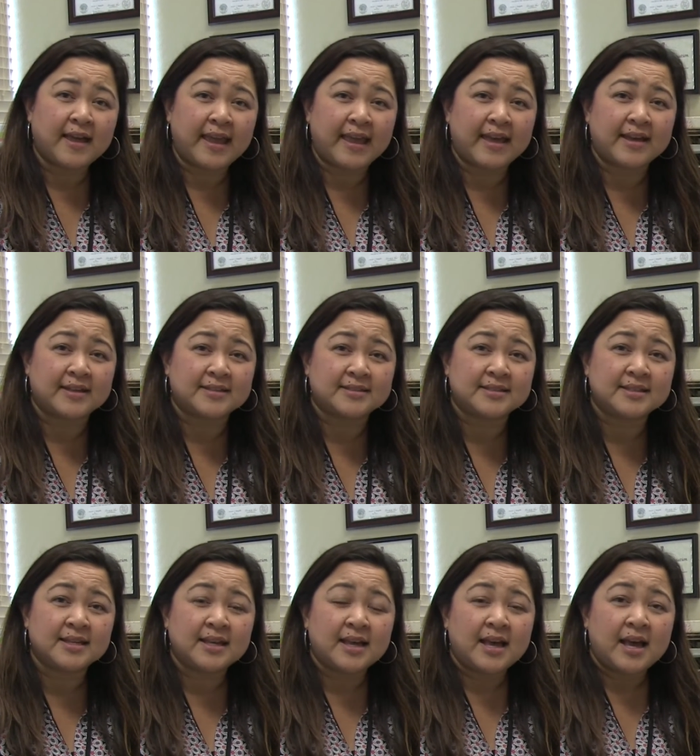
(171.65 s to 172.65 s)
And
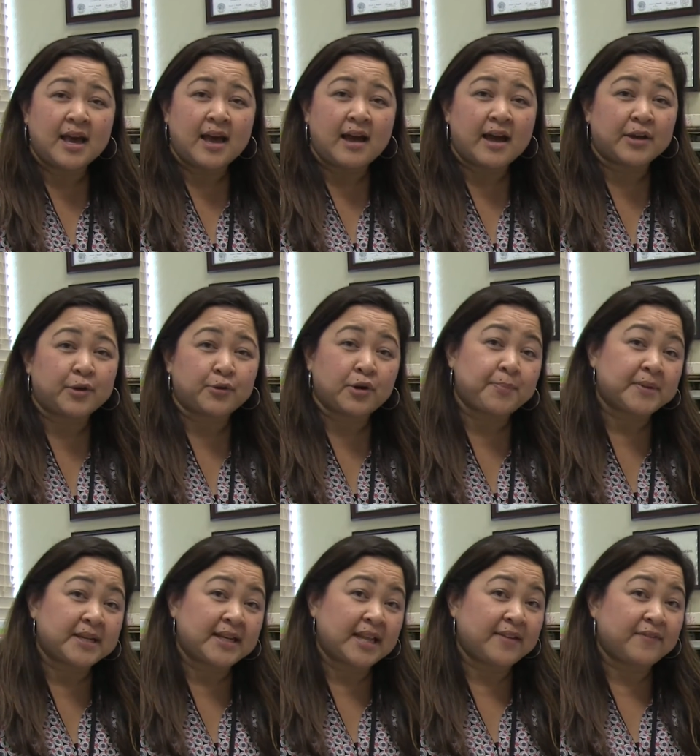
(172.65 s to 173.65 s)
I grew up
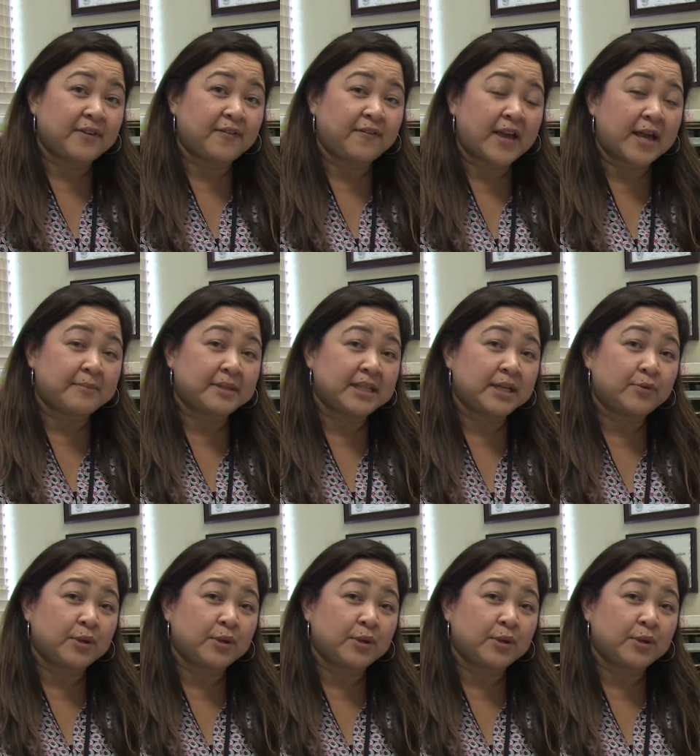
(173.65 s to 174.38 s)
in a Navy family.